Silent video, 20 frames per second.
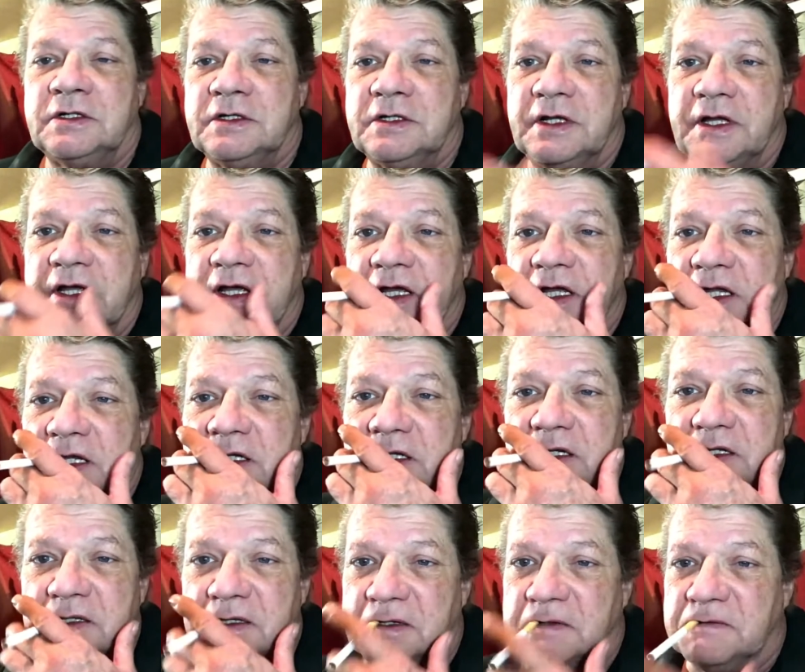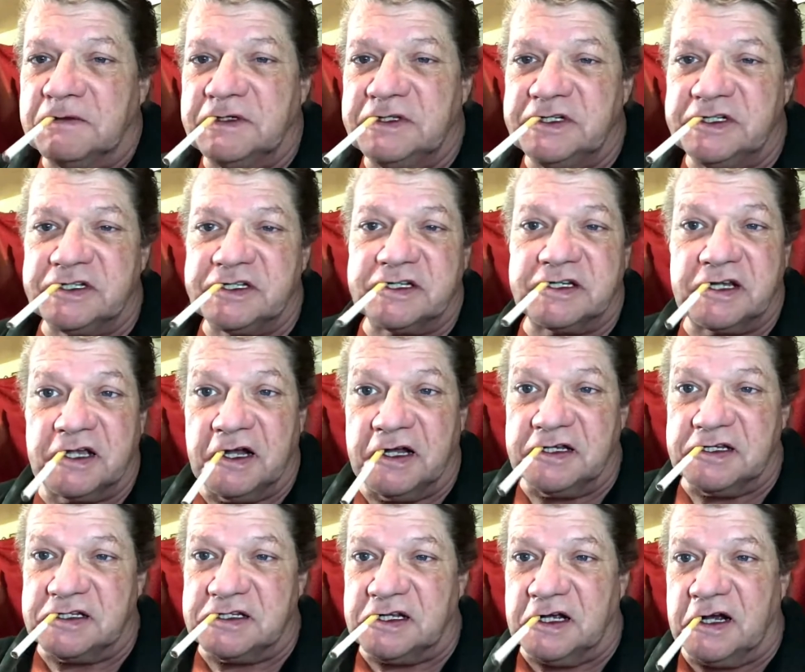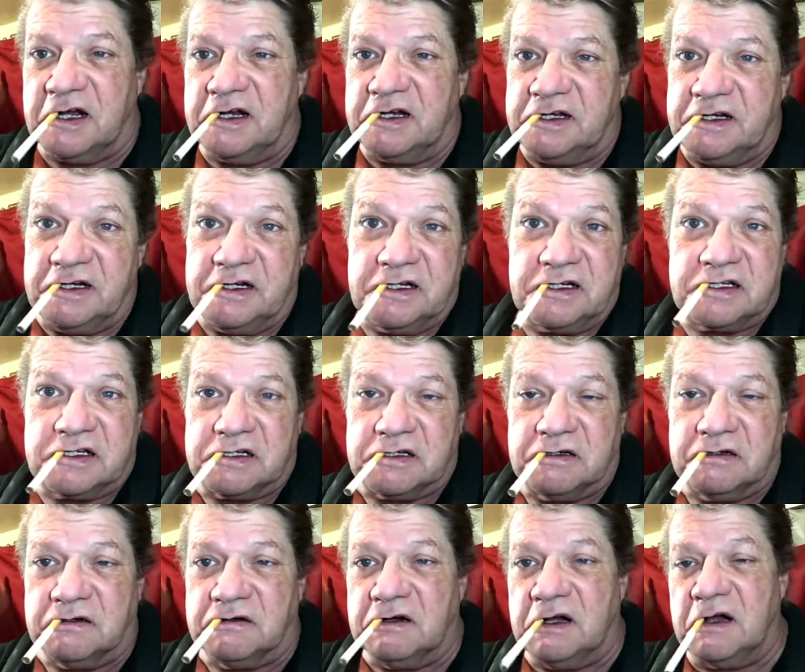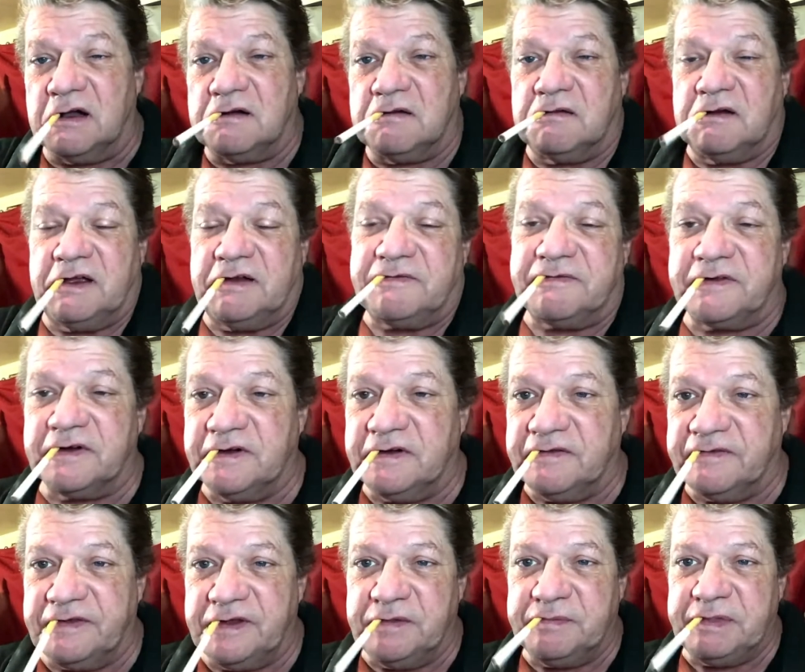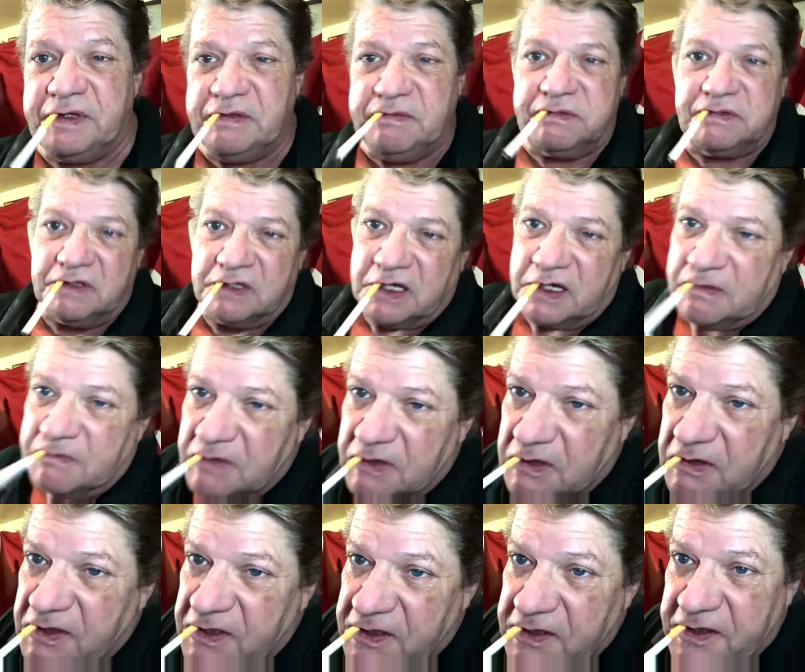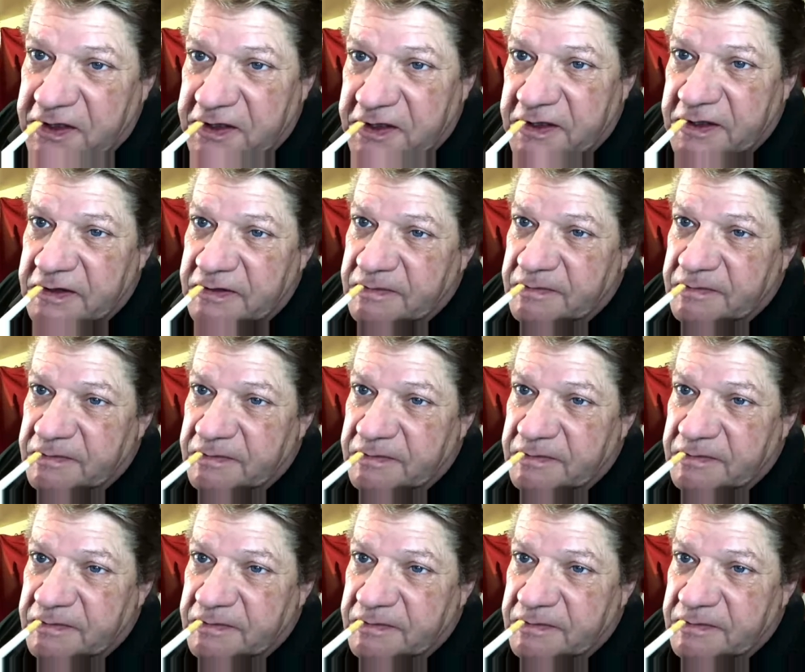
And we just got started here, so I'll wait for a few people to come on in here.